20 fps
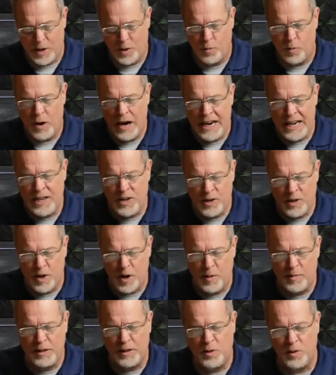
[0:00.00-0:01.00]
Why do you
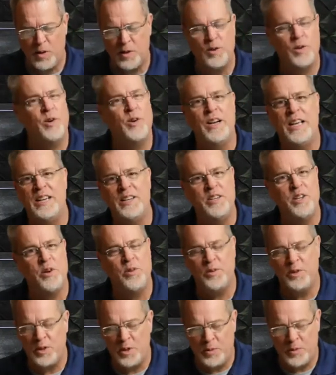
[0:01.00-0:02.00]
call me Lord, Lord, and
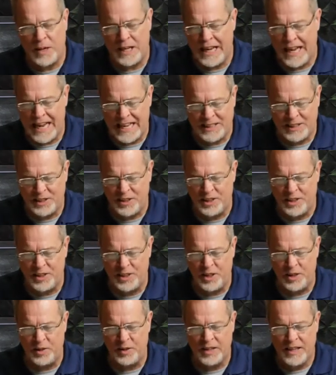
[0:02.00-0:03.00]
don't do what I ask you to
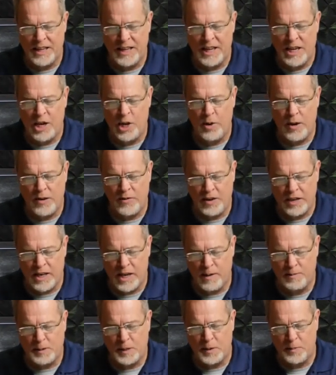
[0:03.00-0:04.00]
do? Whoever
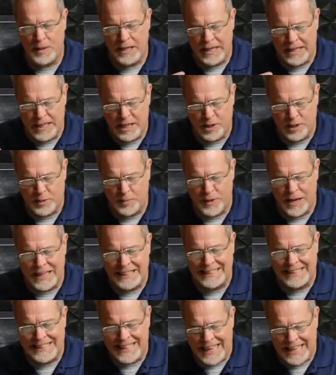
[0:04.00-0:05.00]
comes to me and hears my
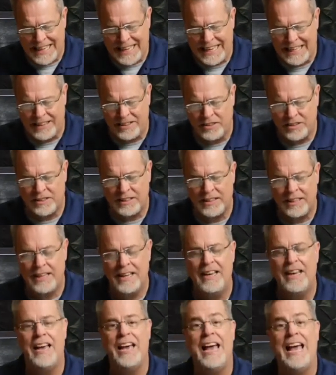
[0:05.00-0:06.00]
sayings
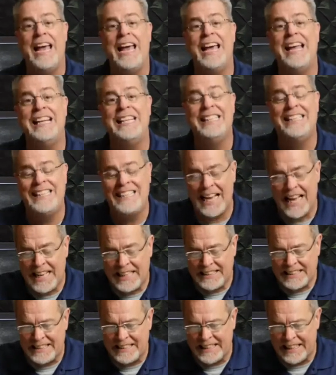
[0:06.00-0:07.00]
and
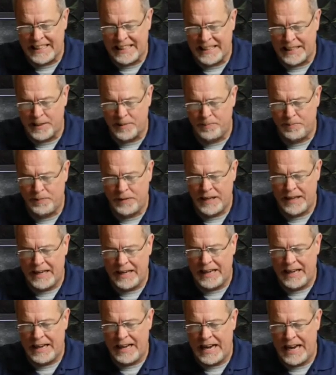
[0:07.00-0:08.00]
does them,
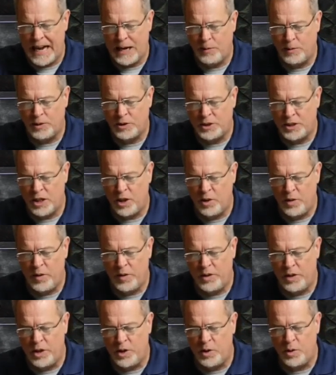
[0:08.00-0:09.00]
I will show
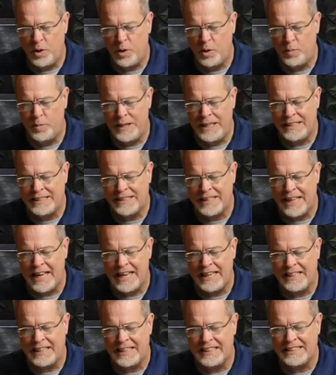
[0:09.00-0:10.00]
you whom he's
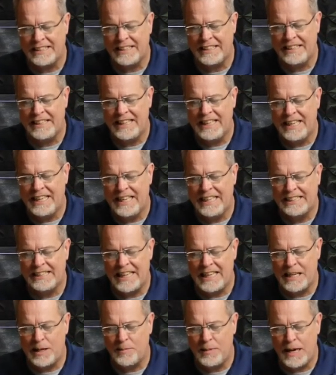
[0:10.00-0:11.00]
like. Listen, he's
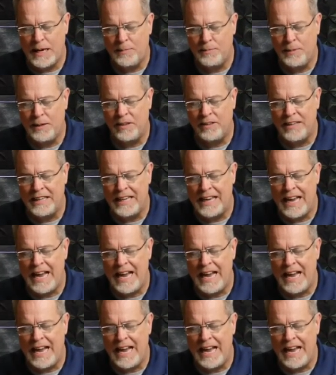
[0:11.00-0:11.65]
like a man building a